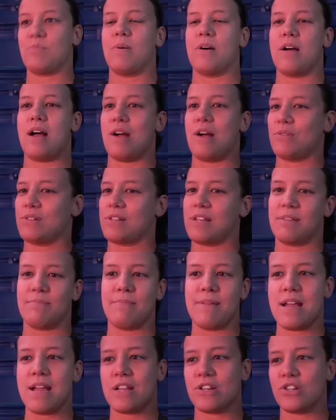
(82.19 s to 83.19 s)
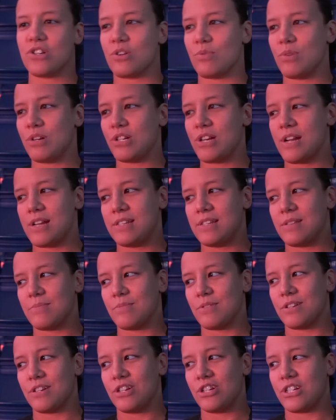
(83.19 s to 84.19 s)
But I was like, man, sure wish I had
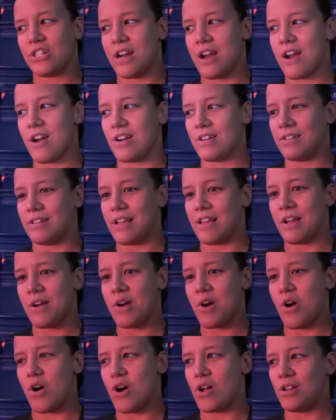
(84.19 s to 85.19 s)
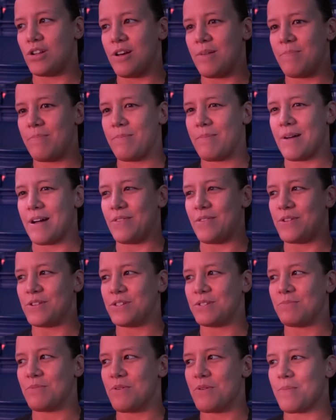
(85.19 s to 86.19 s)
someone to share and like call up about
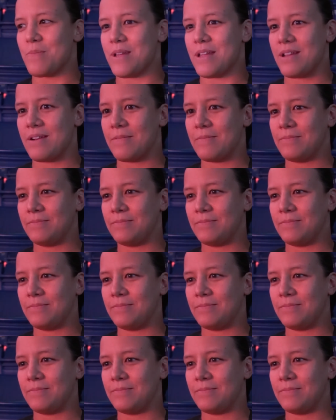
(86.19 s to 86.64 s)
this moment.